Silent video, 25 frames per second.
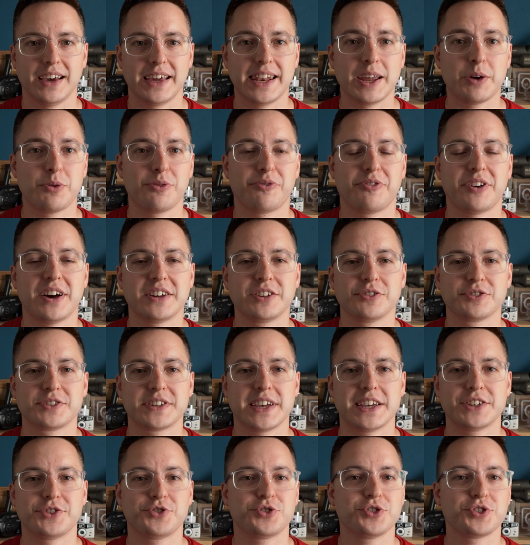And now a final
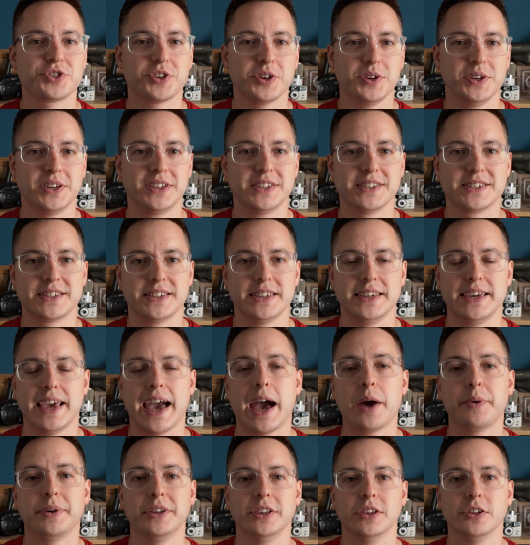test, just so you can see
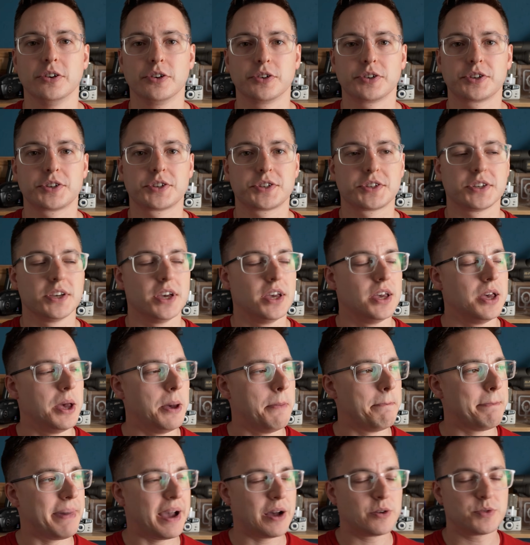how it looks
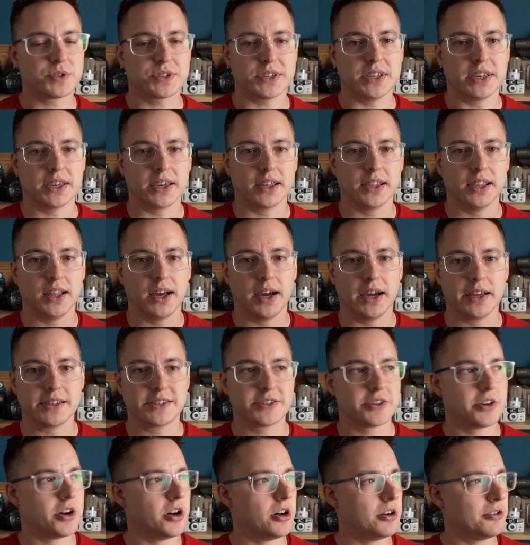bouncing a
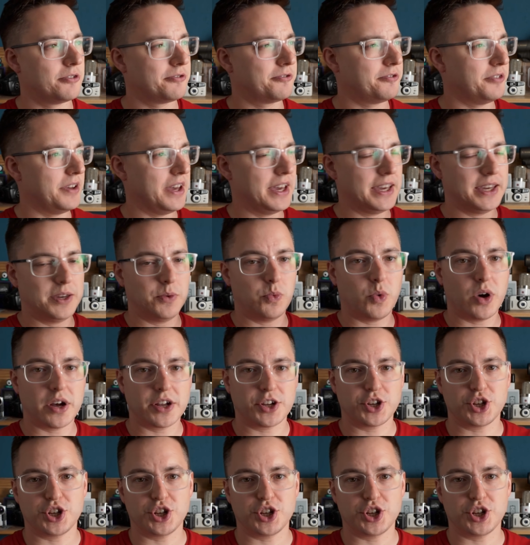light off a white